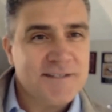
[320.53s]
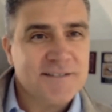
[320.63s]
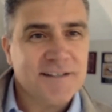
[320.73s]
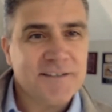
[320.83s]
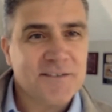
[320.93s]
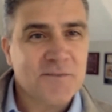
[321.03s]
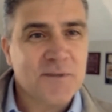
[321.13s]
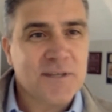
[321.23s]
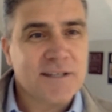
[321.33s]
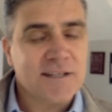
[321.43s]
It's nice that we
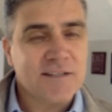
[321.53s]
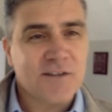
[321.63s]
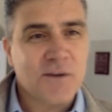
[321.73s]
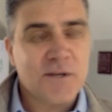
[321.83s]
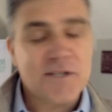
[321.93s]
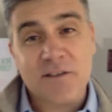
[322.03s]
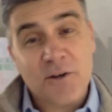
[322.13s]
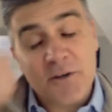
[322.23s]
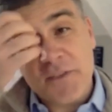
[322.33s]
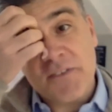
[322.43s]
can get to know each other
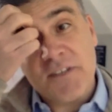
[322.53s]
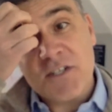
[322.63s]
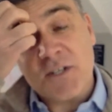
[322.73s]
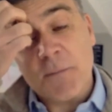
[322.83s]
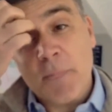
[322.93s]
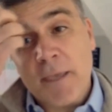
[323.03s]
on the session.